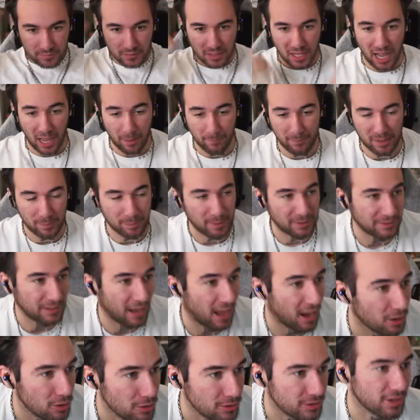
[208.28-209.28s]
I'm gonna pick
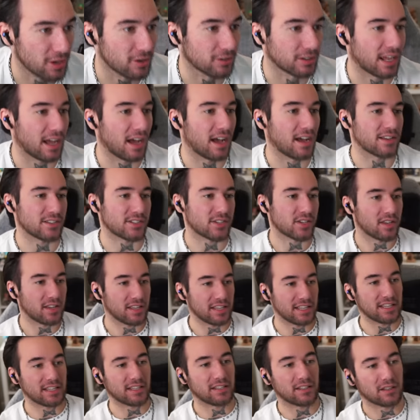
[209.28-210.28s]
Naruto, guys.
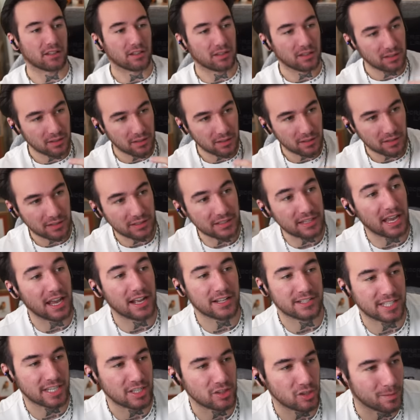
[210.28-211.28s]
E. Yeah,
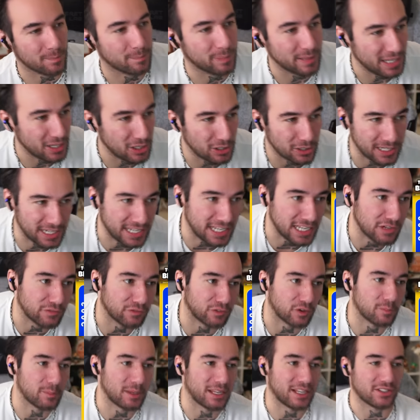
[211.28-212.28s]
it's either B or E
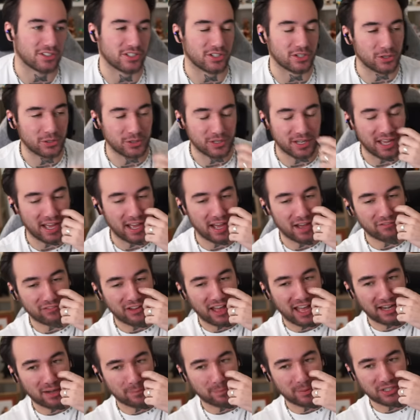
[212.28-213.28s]
for me too. Yeah, if I
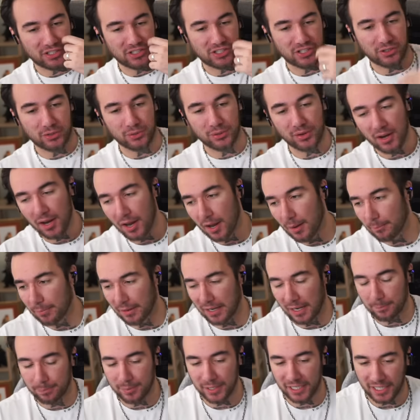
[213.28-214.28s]
had to pick two, but
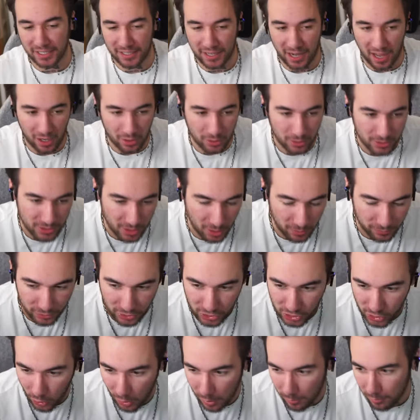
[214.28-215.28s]
I'm picking Naruto for
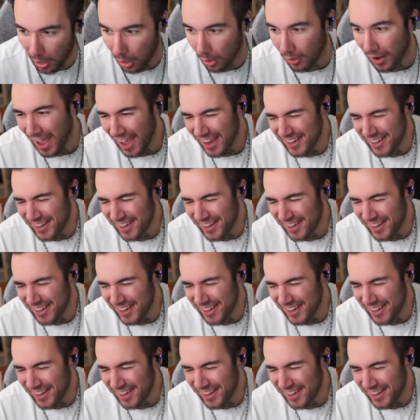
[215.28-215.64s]
sure, bro.